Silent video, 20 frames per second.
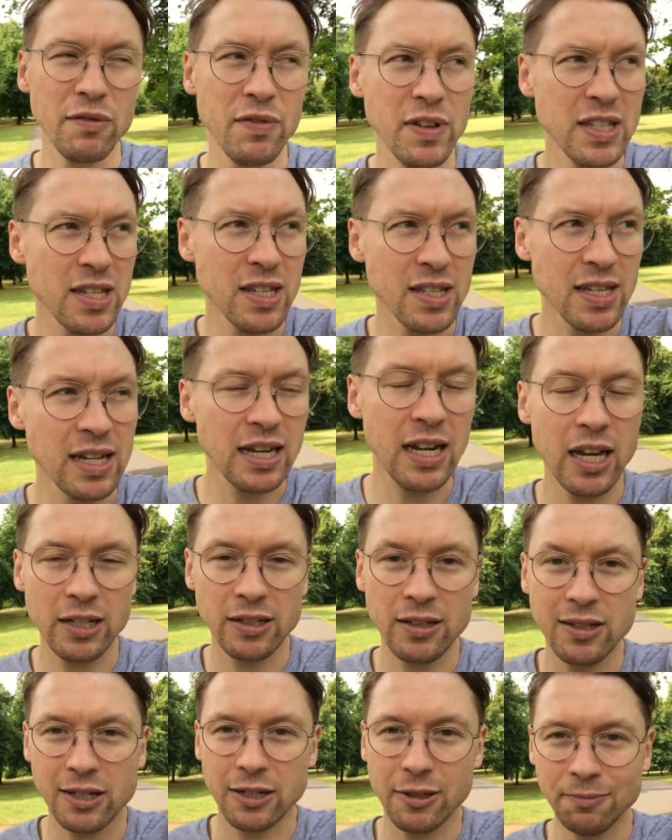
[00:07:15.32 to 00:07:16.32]
you're visiting
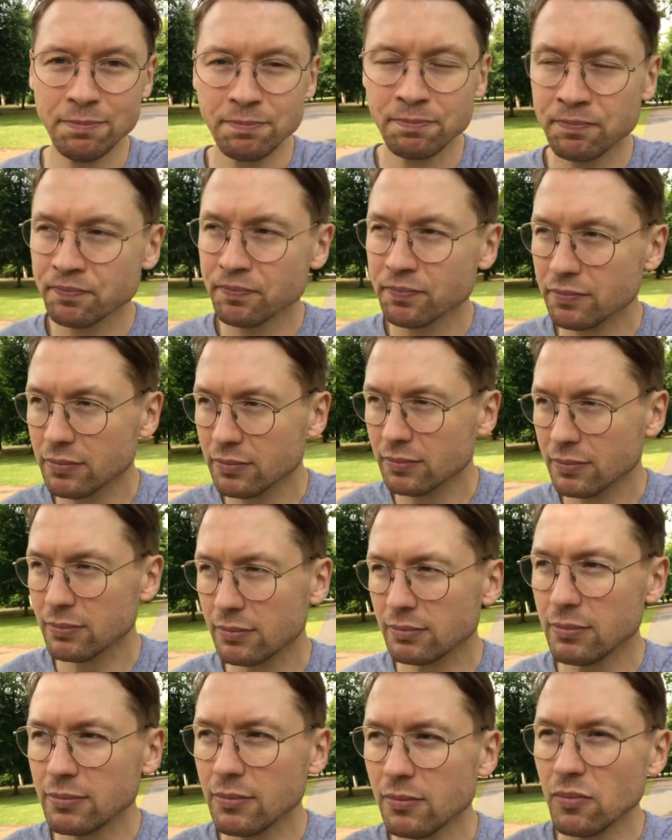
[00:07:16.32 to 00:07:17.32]
London
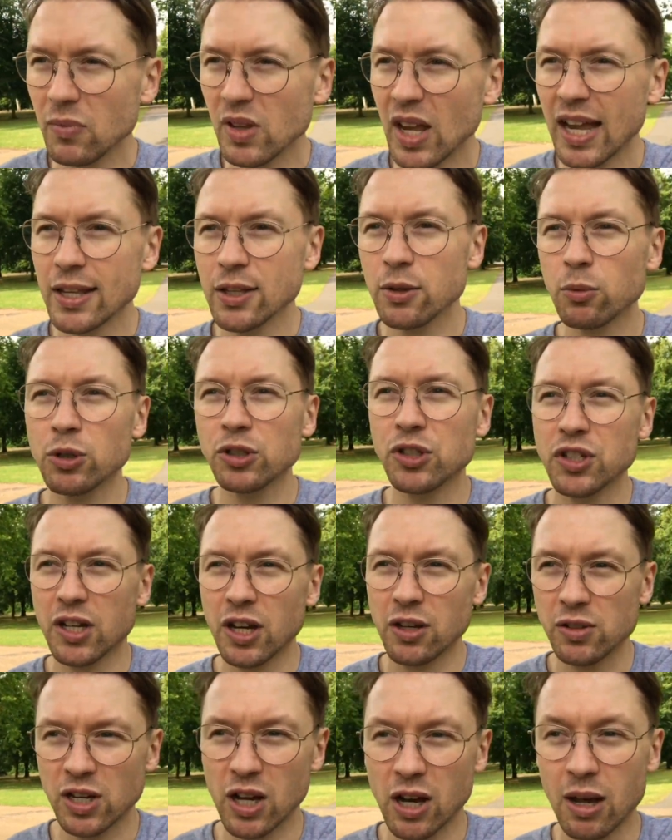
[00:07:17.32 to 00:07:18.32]
and you want to
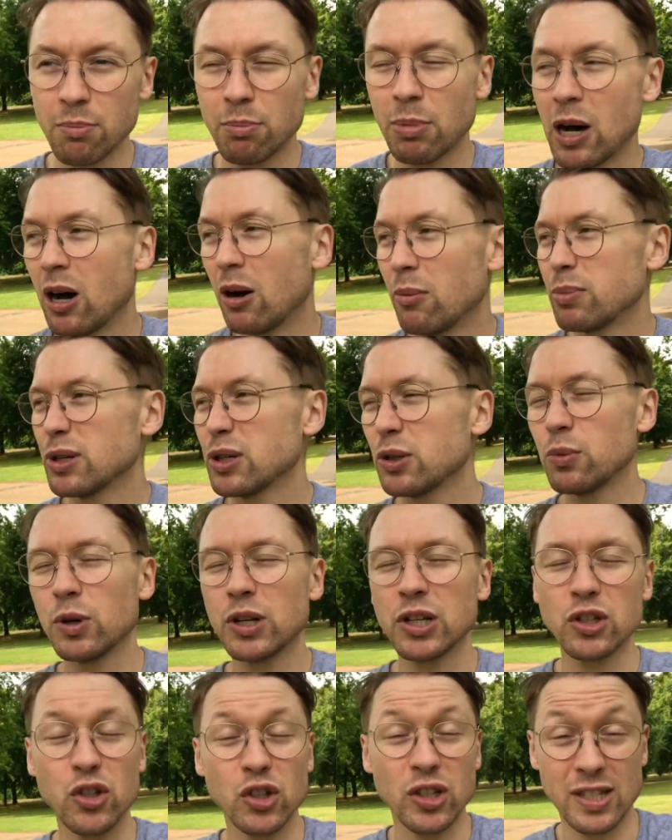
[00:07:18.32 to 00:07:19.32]
go to Hyde Park but you
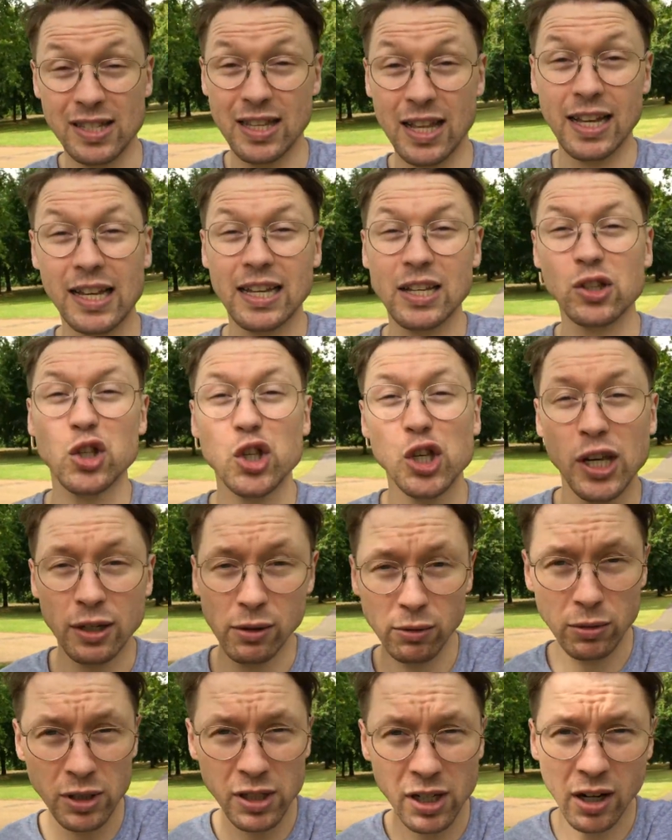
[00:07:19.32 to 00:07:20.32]
want to just like
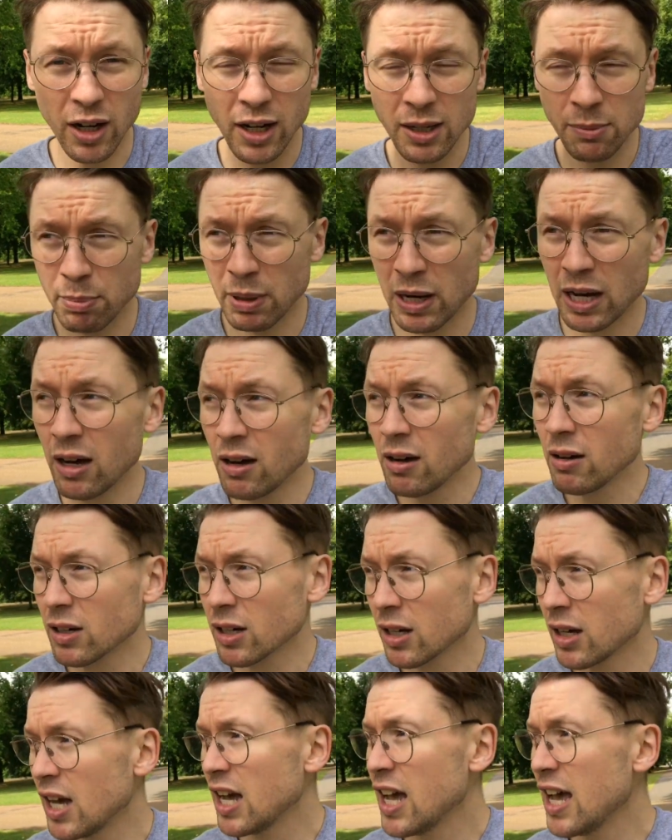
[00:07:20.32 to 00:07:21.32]
chilled Hyde
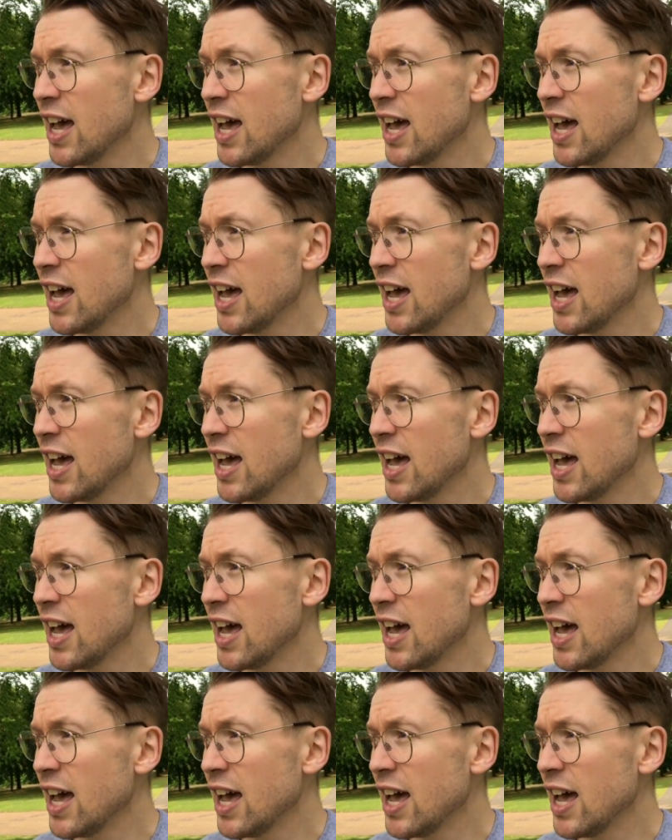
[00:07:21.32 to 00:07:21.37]
Park,